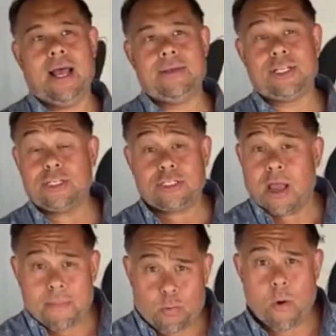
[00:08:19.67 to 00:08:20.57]
So just
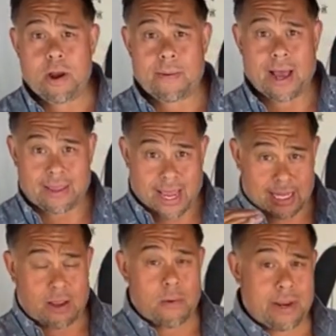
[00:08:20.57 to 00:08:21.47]
don't be worried about that. You
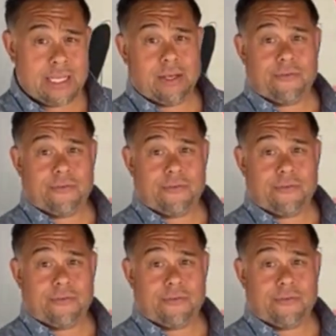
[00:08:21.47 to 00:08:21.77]
don't need your